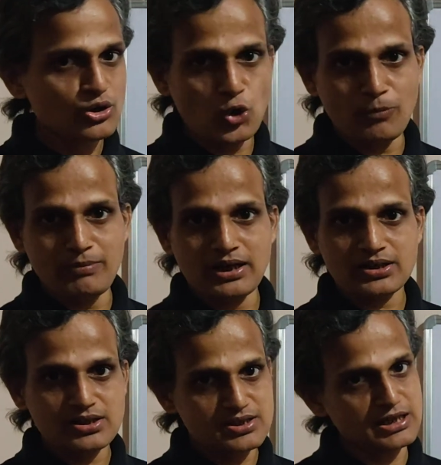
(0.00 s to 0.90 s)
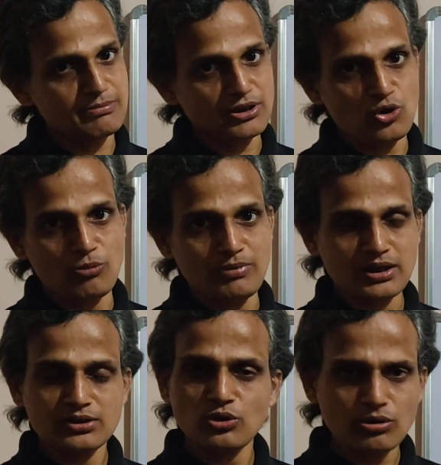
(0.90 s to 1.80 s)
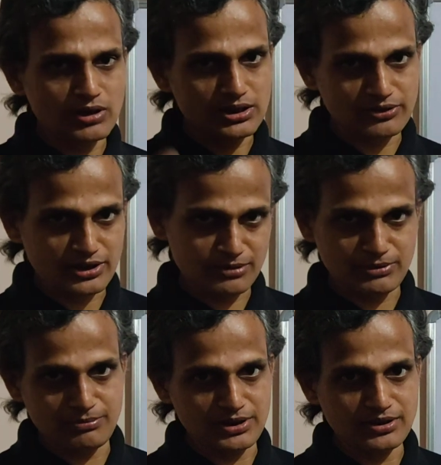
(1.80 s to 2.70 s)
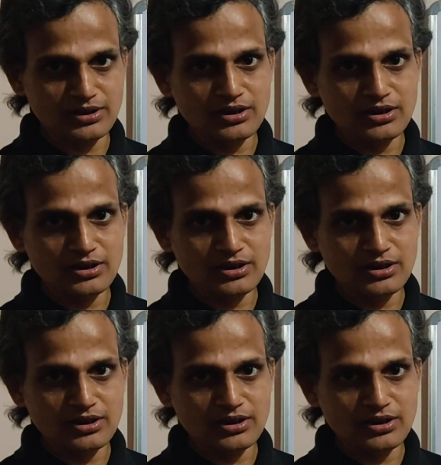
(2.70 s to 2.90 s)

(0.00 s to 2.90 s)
compact, semi-compact or whatever it may be.